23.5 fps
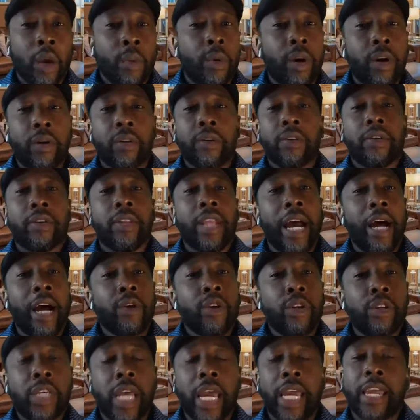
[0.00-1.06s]
Well, now
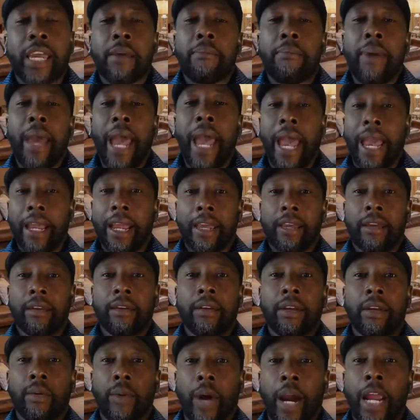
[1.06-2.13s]
you take it back,
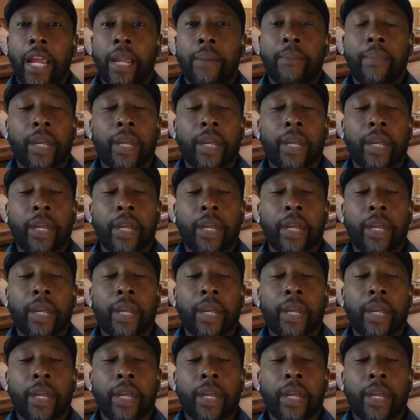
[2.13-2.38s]
right?